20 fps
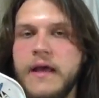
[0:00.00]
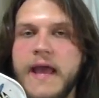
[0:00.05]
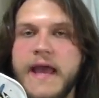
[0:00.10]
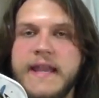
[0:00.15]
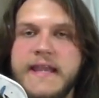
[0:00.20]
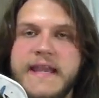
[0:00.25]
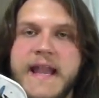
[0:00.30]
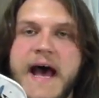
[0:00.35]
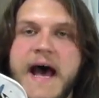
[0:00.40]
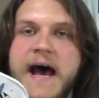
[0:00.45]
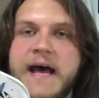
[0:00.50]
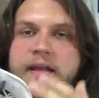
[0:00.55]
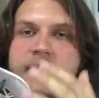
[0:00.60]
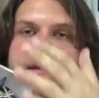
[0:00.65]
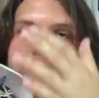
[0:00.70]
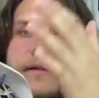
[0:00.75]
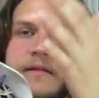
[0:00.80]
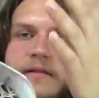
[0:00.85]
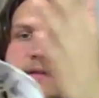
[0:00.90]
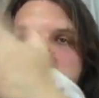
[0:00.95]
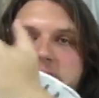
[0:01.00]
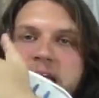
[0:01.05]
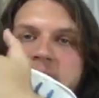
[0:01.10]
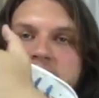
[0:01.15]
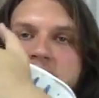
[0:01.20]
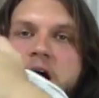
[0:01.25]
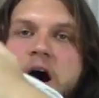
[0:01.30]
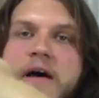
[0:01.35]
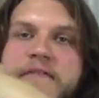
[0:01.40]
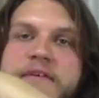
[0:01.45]
and not
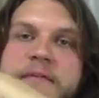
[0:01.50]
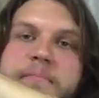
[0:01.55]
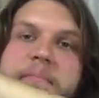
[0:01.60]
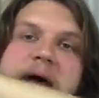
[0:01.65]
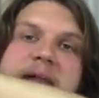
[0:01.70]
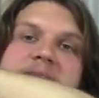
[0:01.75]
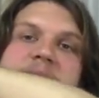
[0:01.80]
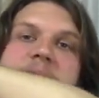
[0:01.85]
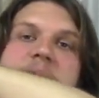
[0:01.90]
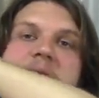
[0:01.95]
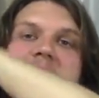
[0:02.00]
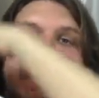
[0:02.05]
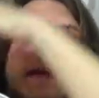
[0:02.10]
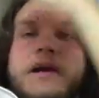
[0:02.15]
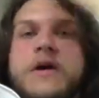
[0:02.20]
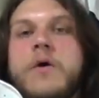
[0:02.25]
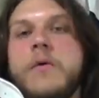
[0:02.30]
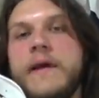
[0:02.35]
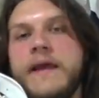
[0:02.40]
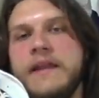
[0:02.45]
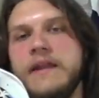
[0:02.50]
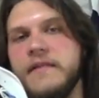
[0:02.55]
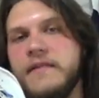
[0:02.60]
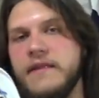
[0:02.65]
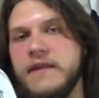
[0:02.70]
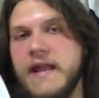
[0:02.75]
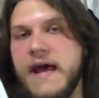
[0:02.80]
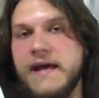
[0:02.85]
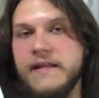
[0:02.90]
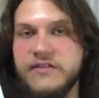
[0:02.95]
hitting off and bending back and going into
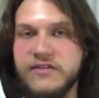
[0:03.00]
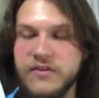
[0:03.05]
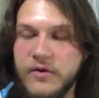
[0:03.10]
the net.